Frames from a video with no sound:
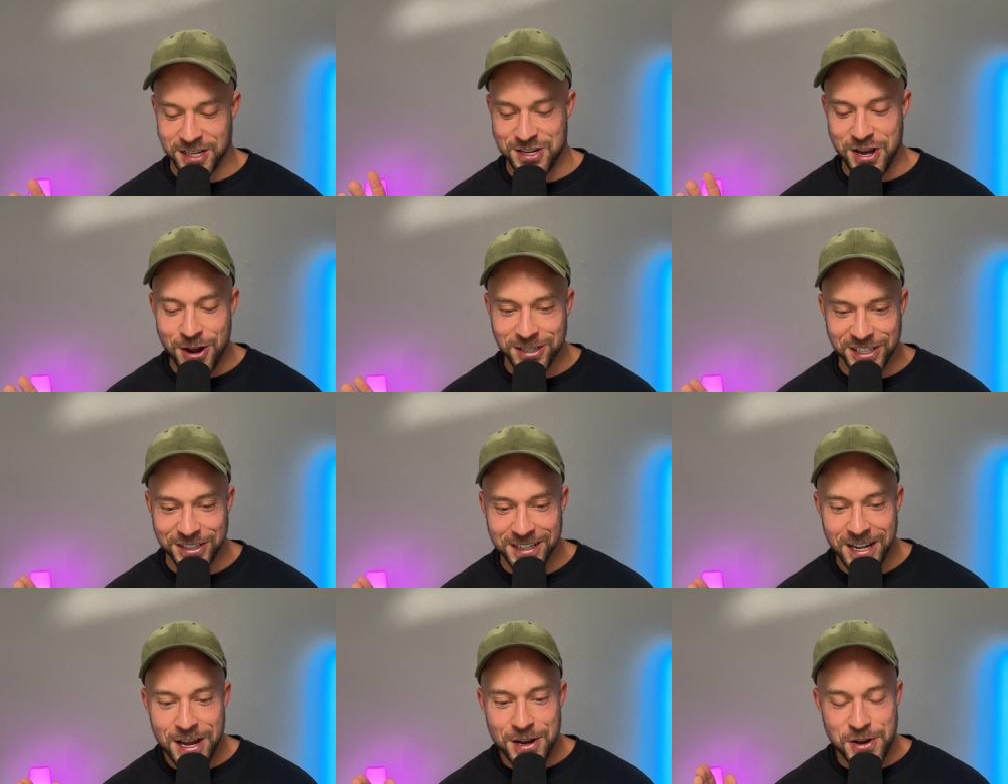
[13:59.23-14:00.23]
no, dude,
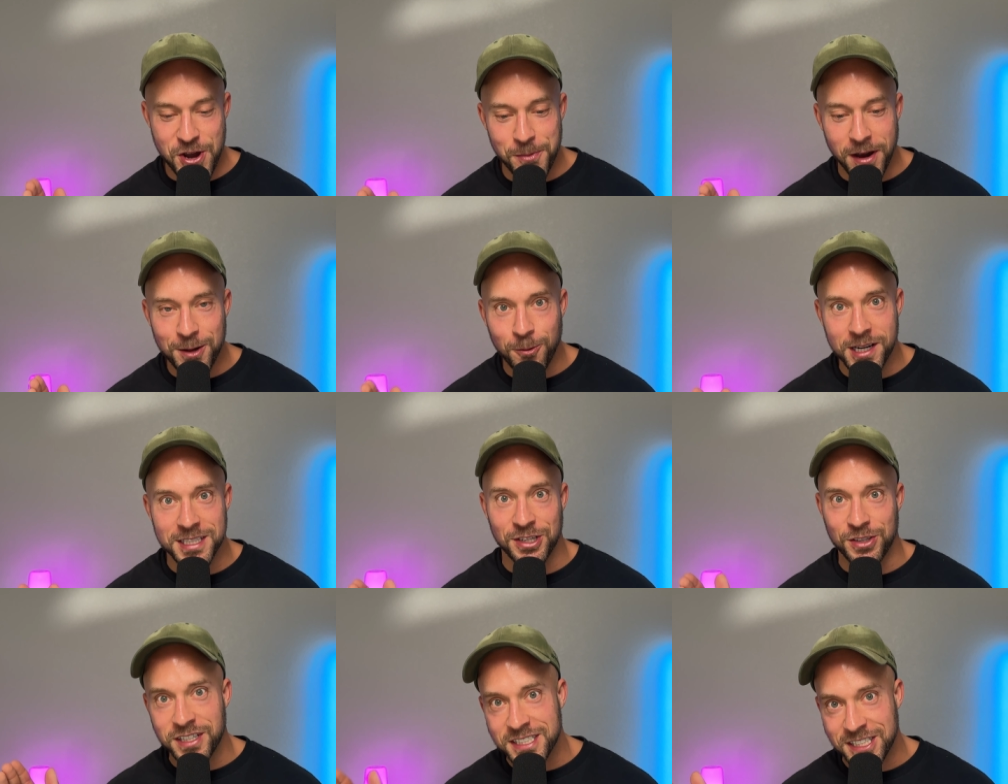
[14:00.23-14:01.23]
nobody wanted to
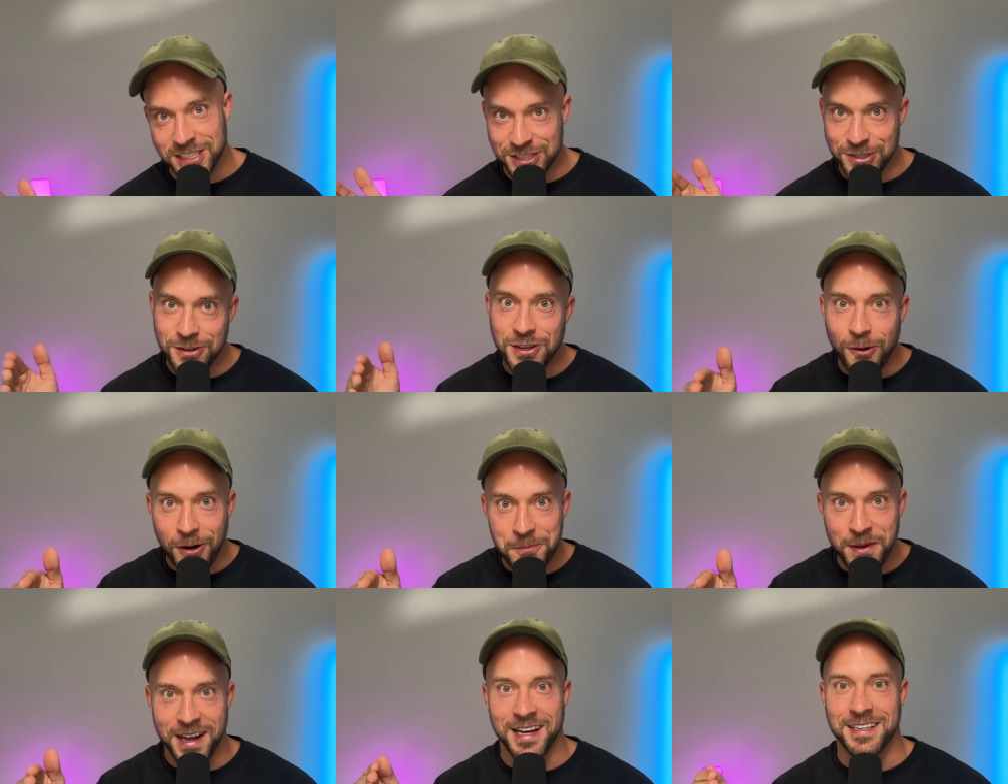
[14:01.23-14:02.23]
listen to your
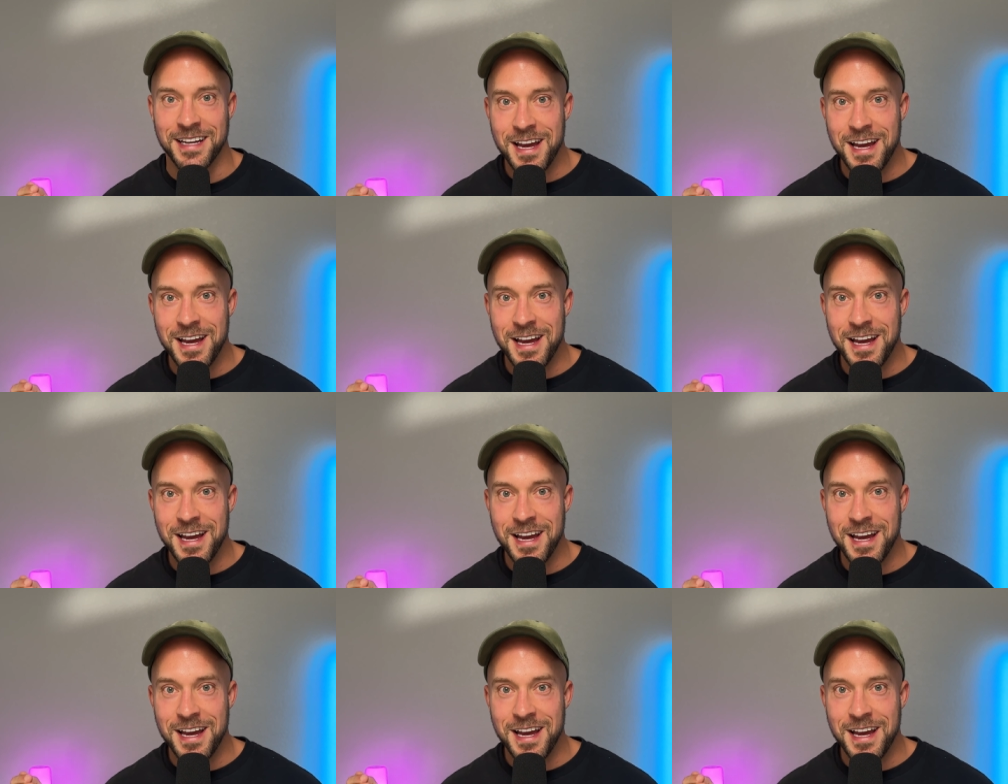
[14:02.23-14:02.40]
band.